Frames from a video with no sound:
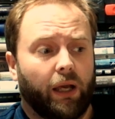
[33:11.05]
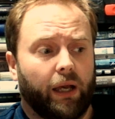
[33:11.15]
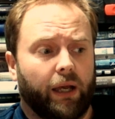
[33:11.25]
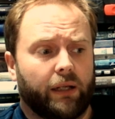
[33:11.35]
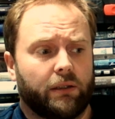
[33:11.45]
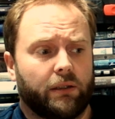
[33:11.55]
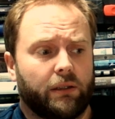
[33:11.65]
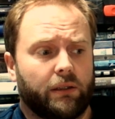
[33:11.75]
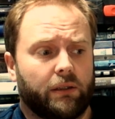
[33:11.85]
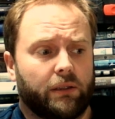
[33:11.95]
and
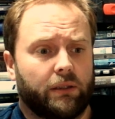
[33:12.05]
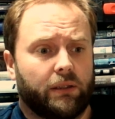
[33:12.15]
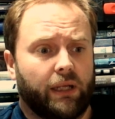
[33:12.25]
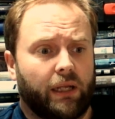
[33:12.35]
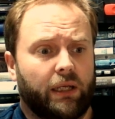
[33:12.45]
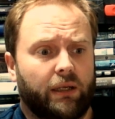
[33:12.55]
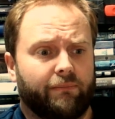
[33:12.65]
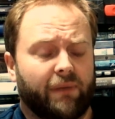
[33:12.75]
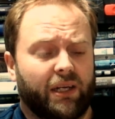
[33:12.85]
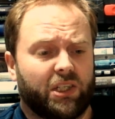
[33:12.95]
then he
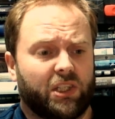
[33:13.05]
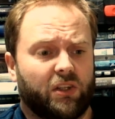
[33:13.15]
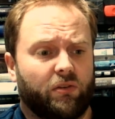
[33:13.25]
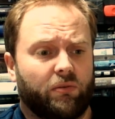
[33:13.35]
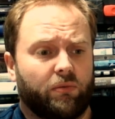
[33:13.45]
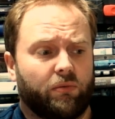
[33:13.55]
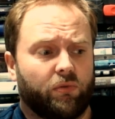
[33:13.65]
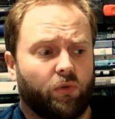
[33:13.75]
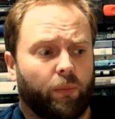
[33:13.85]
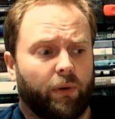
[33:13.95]
manages to
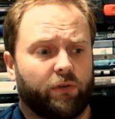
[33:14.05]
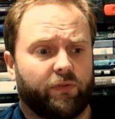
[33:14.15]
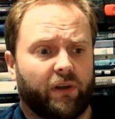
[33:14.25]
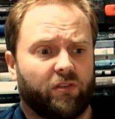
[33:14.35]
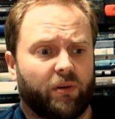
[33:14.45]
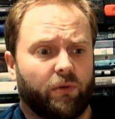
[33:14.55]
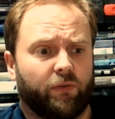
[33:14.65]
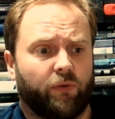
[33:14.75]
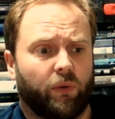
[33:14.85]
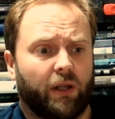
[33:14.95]
almost find someone to
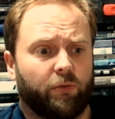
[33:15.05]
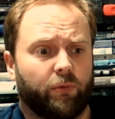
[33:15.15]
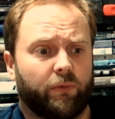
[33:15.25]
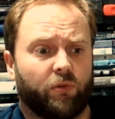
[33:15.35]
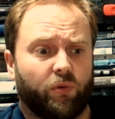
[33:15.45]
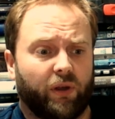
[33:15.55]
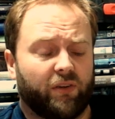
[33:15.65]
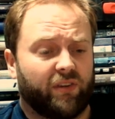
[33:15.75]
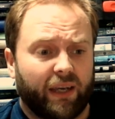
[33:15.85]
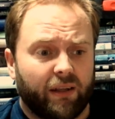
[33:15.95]
fall in love with him a
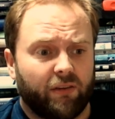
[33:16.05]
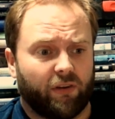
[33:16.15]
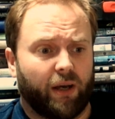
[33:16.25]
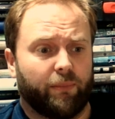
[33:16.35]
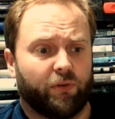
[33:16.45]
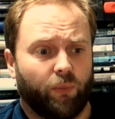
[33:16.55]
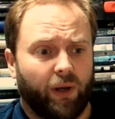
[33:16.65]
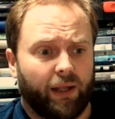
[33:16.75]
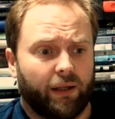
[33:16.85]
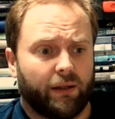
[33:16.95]
second time as
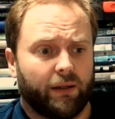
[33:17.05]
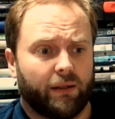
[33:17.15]
well,